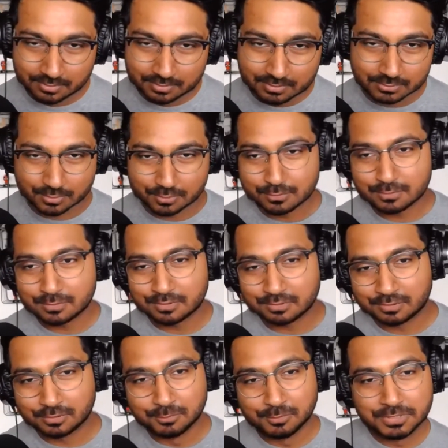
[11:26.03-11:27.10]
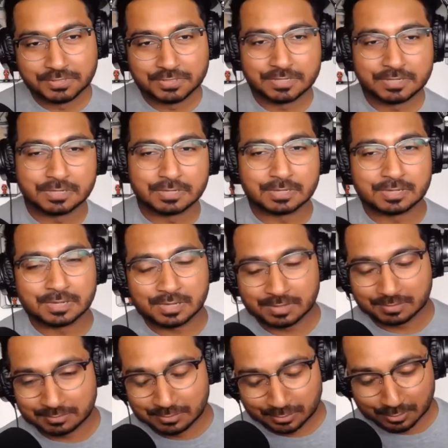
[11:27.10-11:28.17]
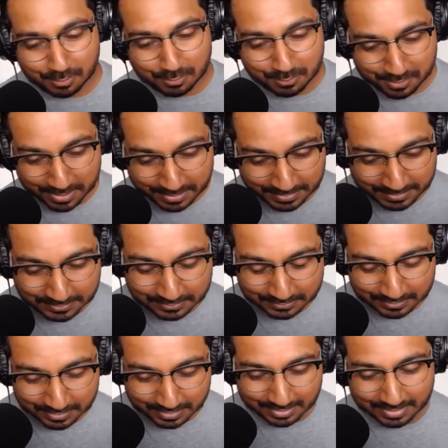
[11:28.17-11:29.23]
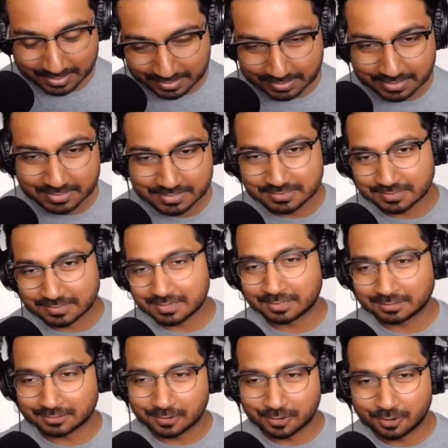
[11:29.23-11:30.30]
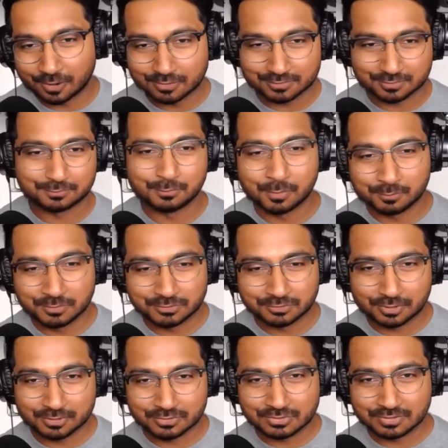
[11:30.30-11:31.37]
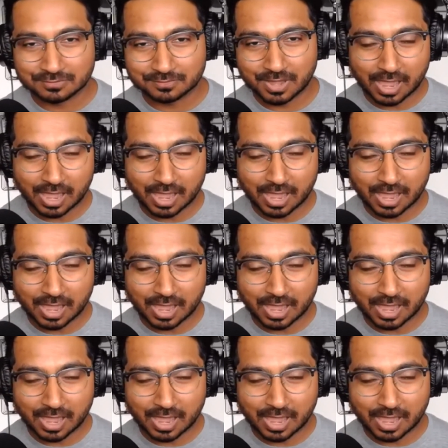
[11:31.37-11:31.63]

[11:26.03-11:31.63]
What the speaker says: So community, is at the heart of what we're trying to achieve.